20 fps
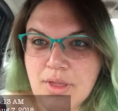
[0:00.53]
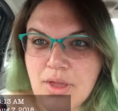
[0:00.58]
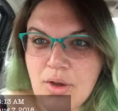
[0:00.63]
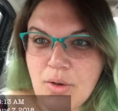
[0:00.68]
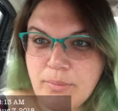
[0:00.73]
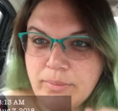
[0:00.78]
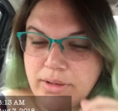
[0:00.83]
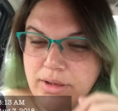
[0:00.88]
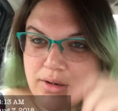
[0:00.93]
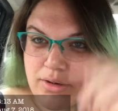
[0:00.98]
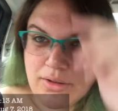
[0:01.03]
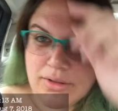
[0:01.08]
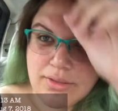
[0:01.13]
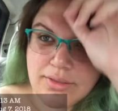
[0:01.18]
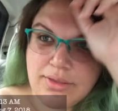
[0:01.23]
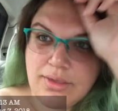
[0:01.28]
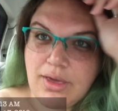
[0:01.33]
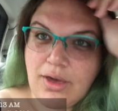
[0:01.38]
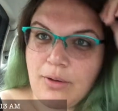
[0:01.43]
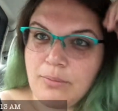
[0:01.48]
Oh my god, you can
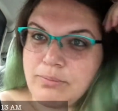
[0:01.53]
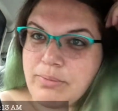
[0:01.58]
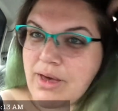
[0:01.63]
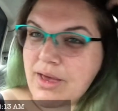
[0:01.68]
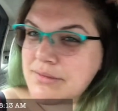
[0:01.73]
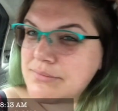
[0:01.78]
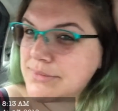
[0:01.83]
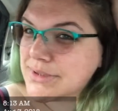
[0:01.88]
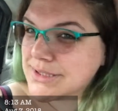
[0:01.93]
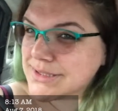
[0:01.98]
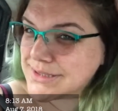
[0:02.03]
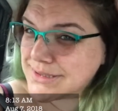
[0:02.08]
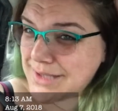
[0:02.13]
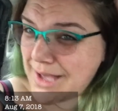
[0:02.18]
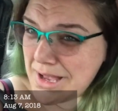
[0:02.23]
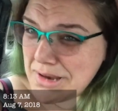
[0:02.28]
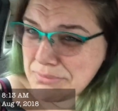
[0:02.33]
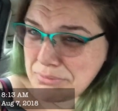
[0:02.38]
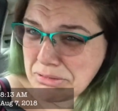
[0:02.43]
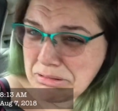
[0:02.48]
see how bad my
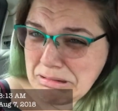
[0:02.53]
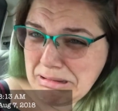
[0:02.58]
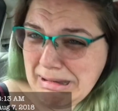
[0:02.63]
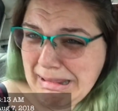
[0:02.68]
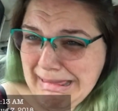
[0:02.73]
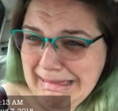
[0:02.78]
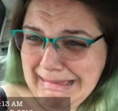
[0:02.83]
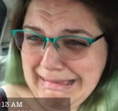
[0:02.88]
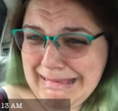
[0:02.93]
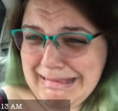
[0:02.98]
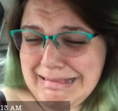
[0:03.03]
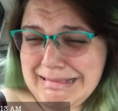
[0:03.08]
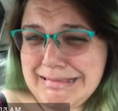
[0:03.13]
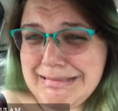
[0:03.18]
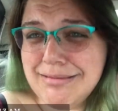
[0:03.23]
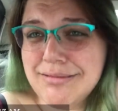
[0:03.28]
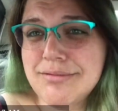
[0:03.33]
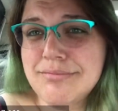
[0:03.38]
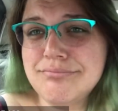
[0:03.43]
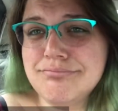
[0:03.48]
sunburn
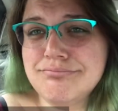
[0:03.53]
is.